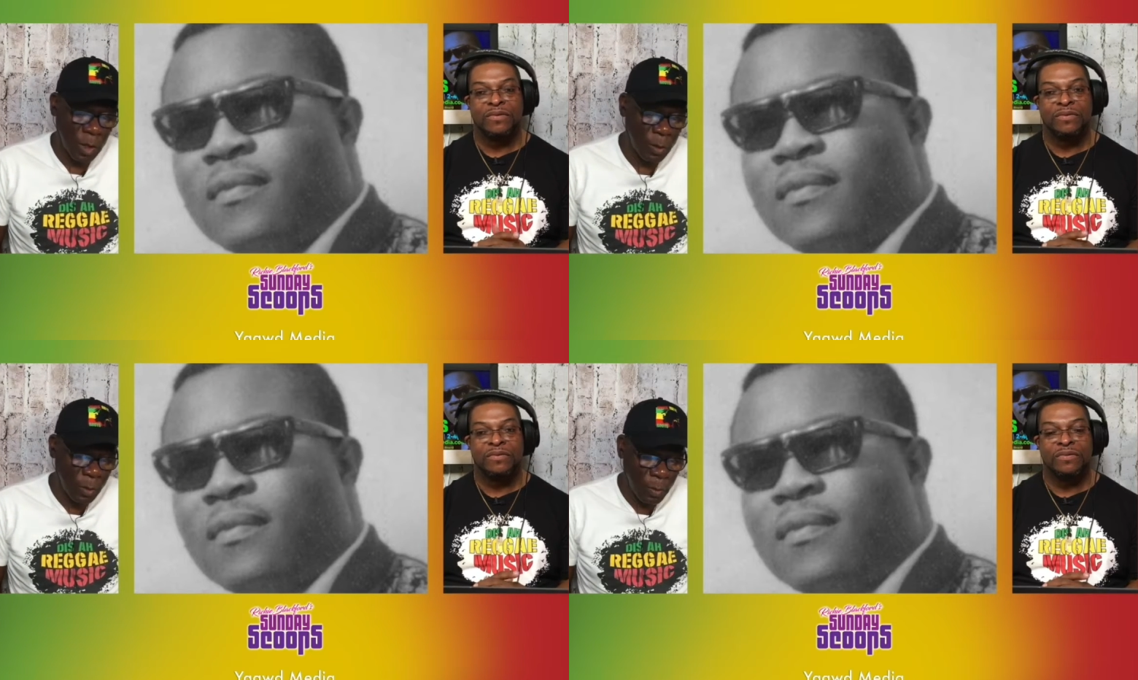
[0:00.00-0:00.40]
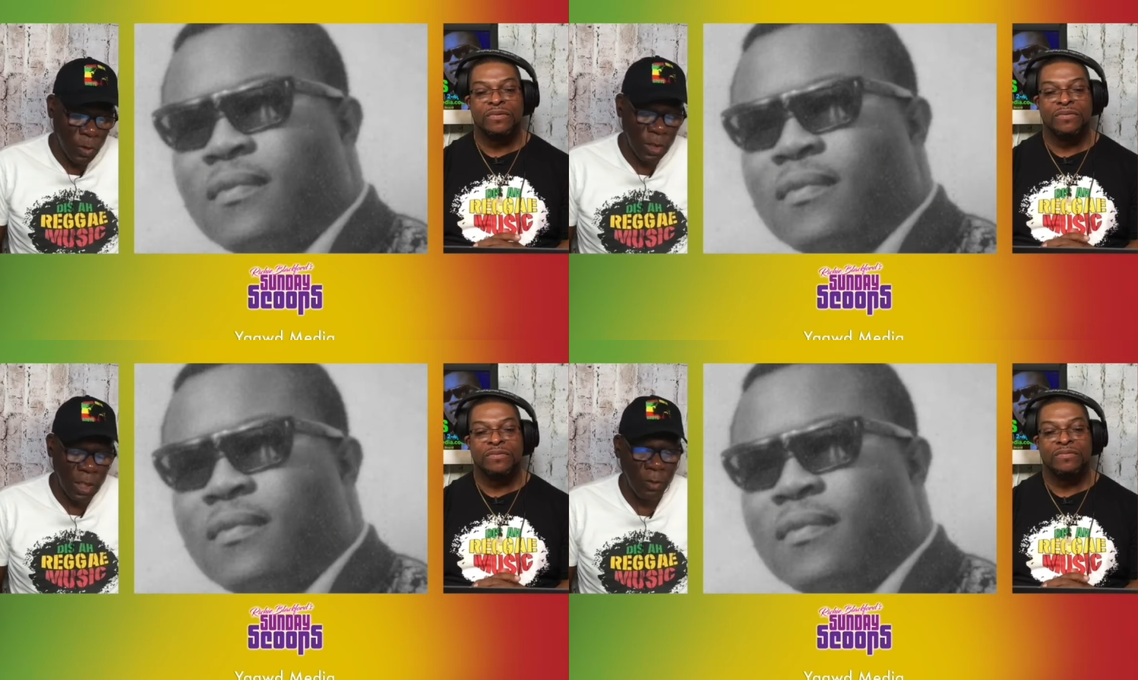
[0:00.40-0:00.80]
Speaker 1: But
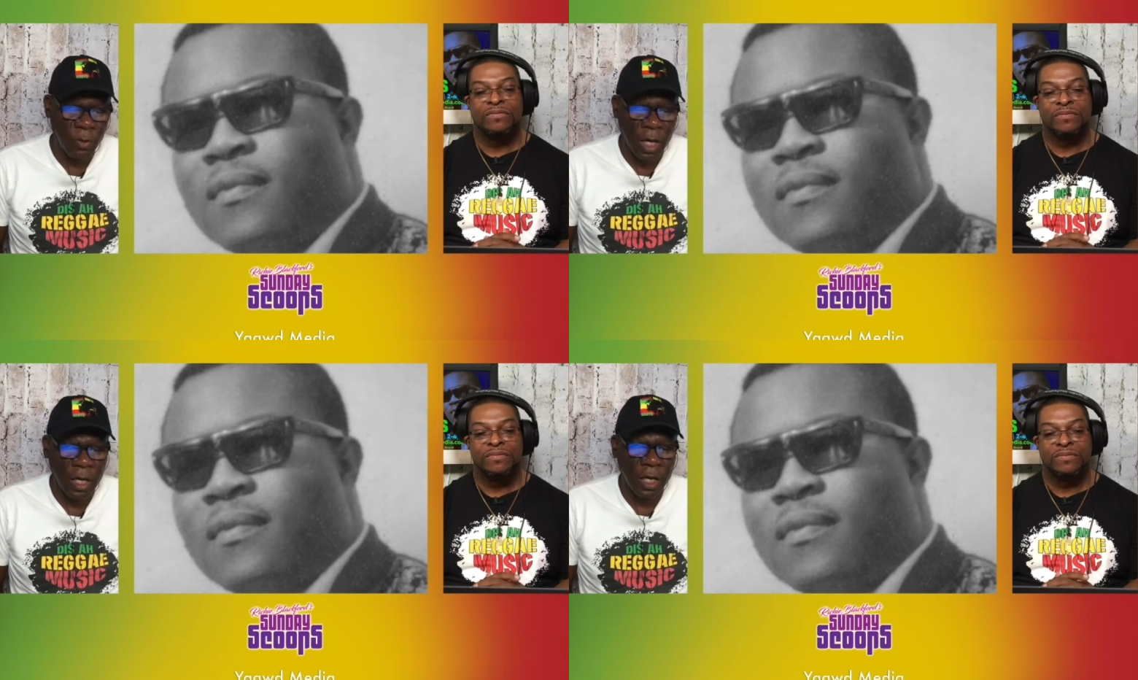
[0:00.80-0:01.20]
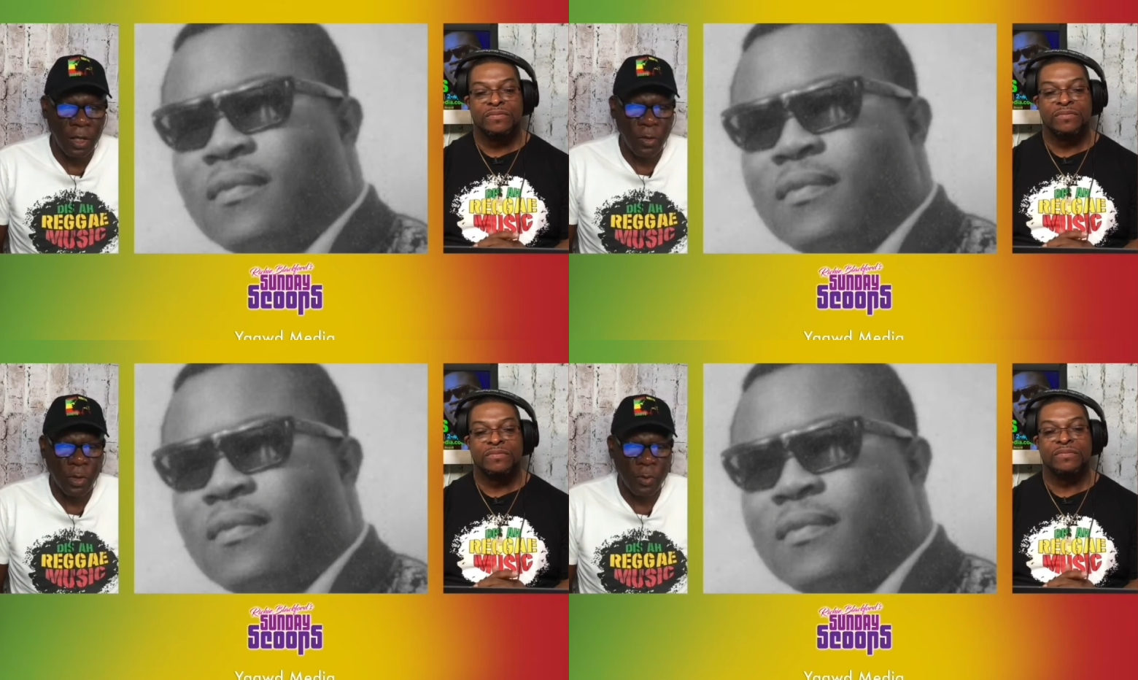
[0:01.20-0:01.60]
most of the
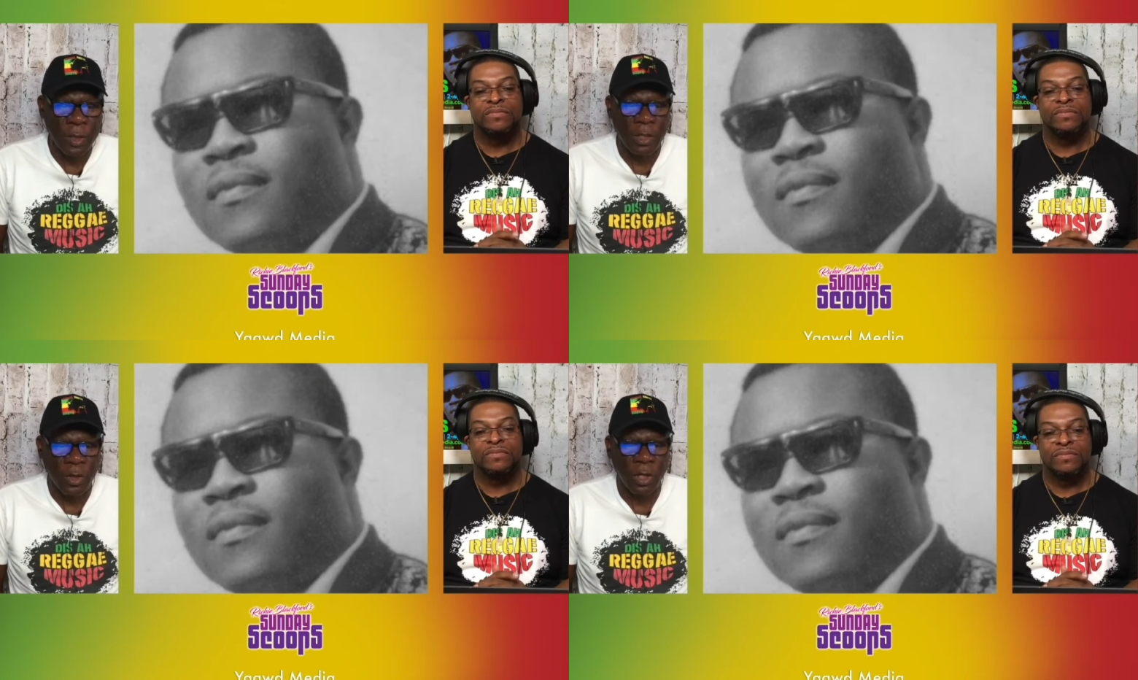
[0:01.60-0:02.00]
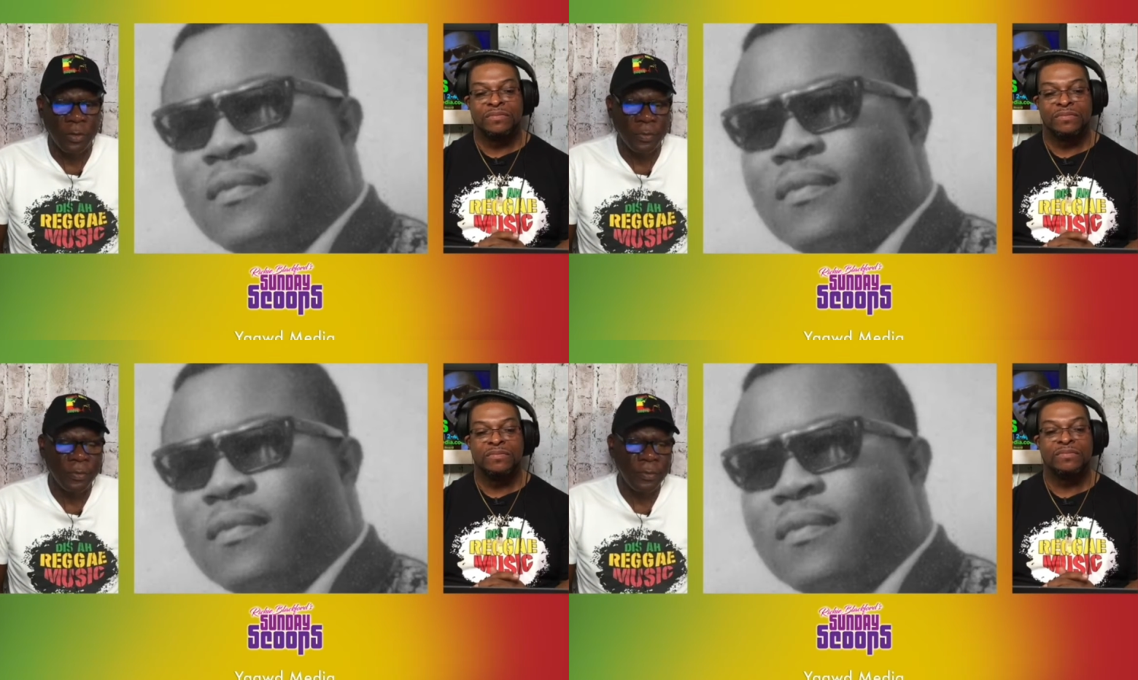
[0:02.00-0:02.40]
recording was being done
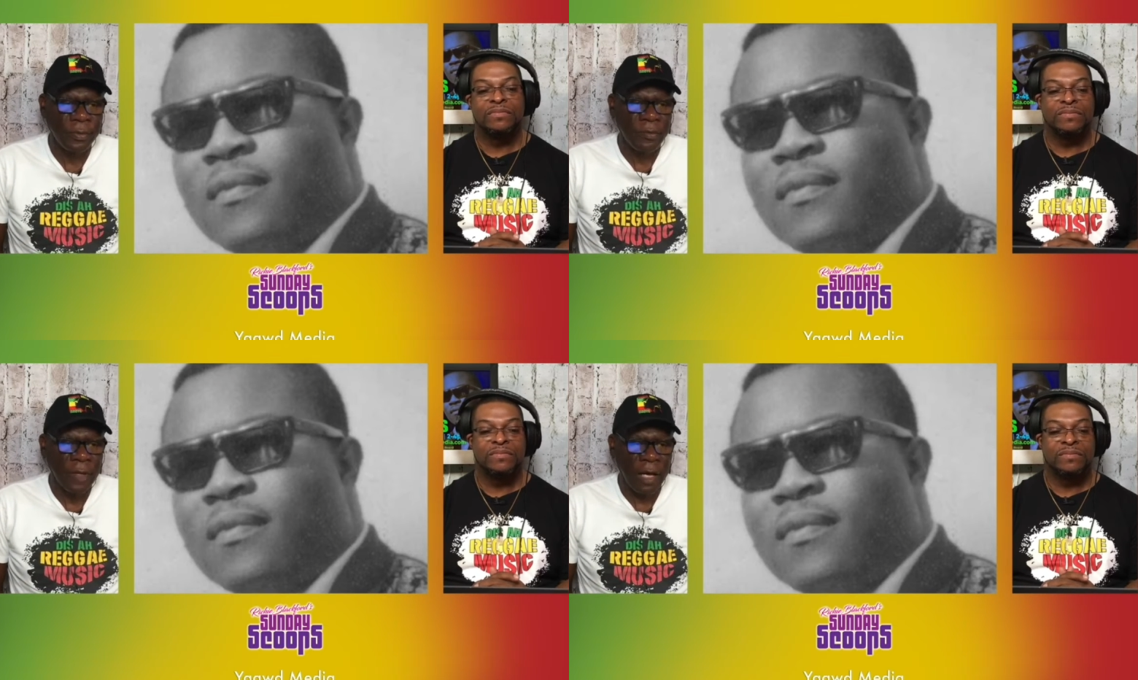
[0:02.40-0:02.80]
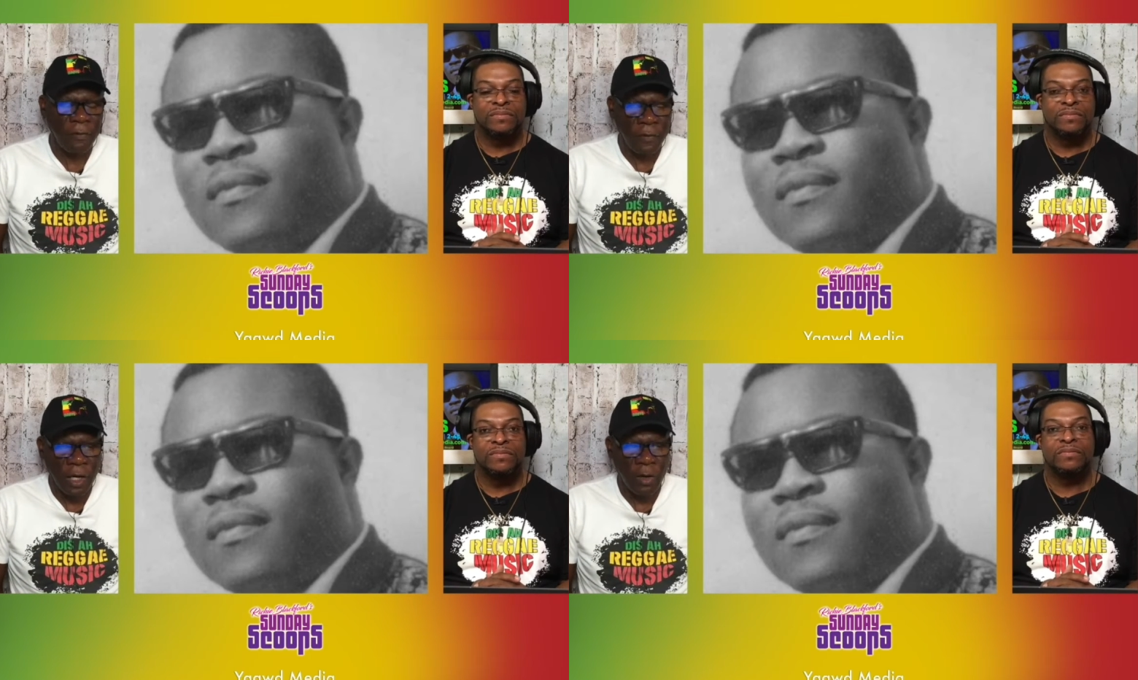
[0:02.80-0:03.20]
at
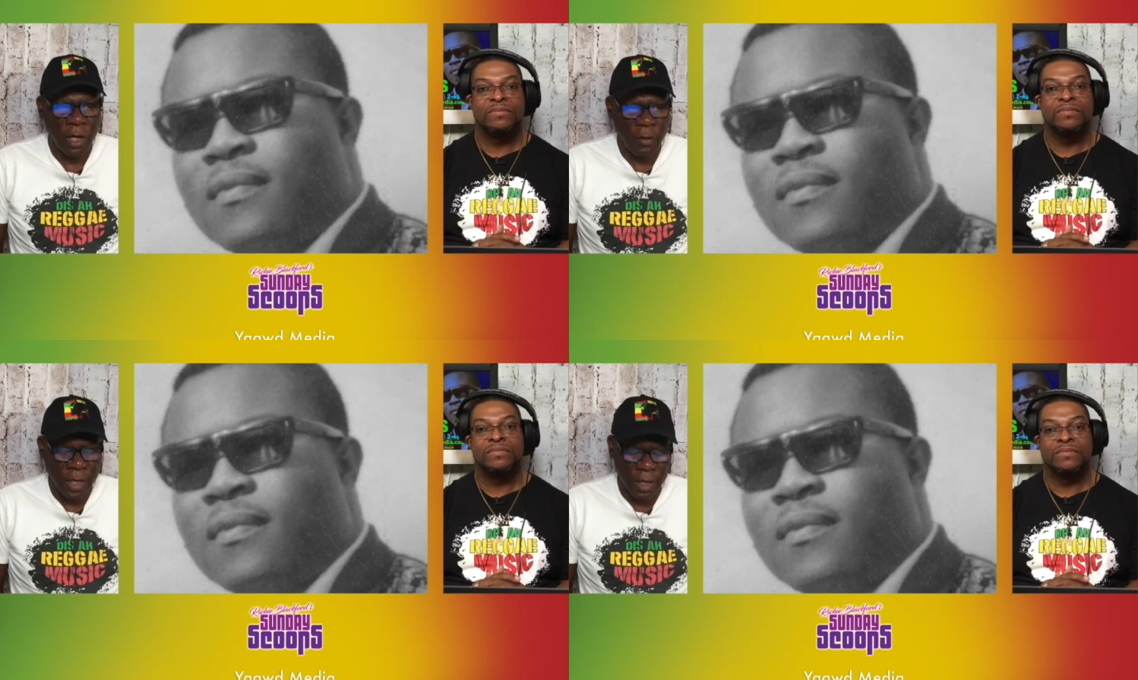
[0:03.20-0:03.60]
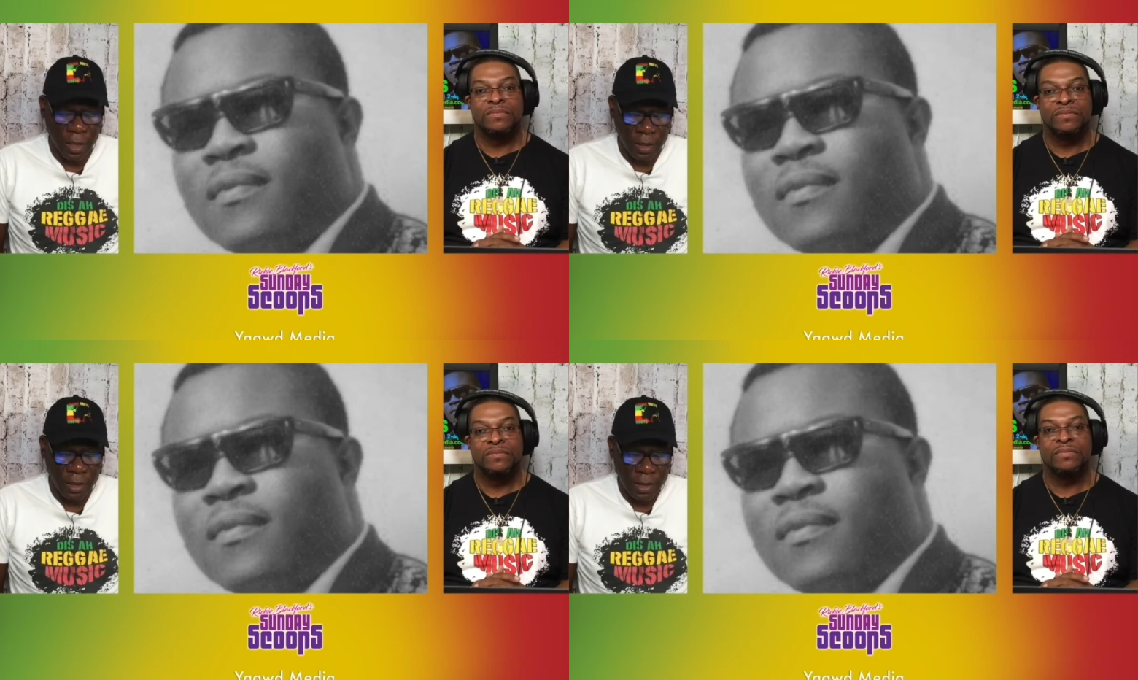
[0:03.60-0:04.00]
Federal Records.